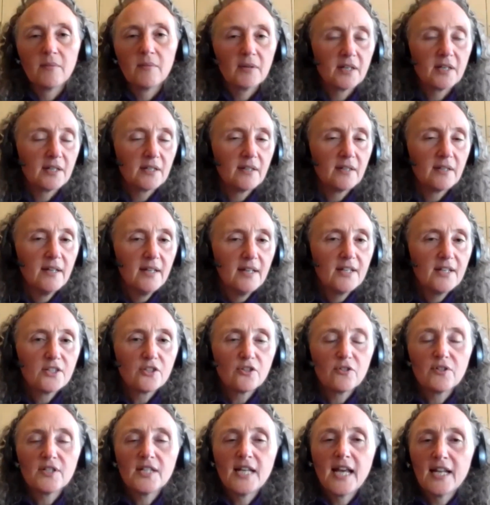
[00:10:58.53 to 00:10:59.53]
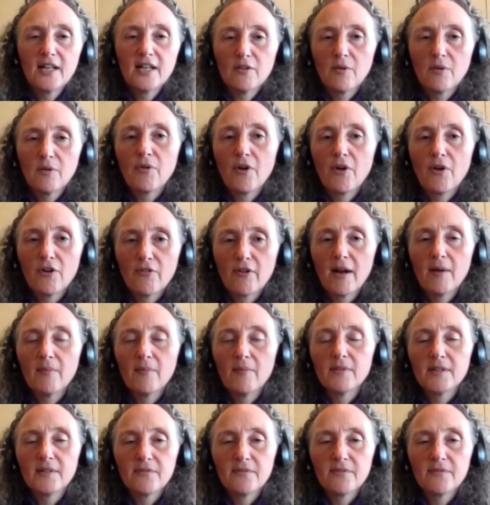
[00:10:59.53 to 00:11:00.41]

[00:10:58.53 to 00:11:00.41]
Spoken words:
I'm going to sort of tailor a program.